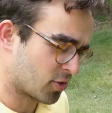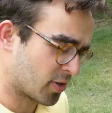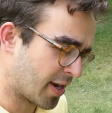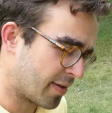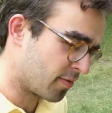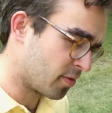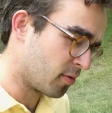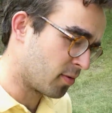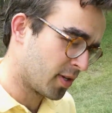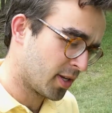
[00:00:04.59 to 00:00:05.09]

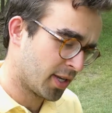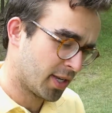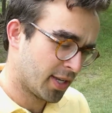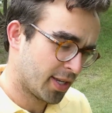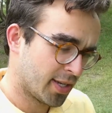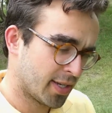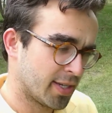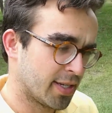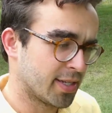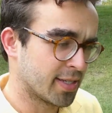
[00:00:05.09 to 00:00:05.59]
travel
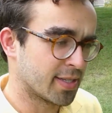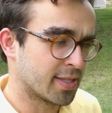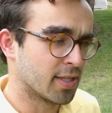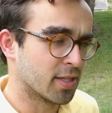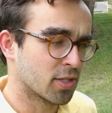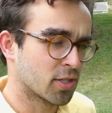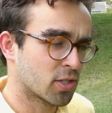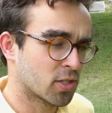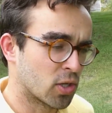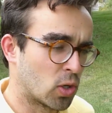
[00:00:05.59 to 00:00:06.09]
is
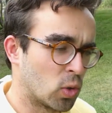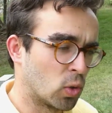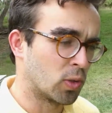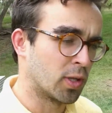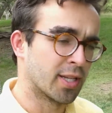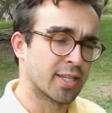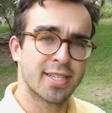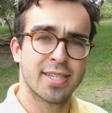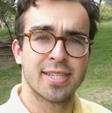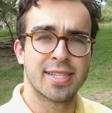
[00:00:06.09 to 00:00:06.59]
the
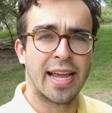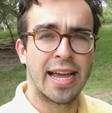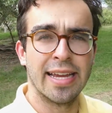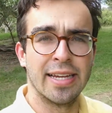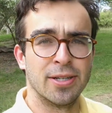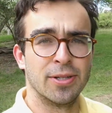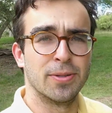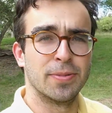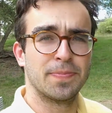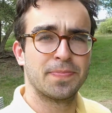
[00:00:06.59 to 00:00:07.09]
solar
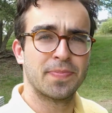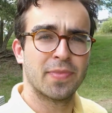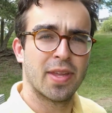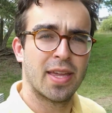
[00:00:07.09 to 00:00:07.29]
sail.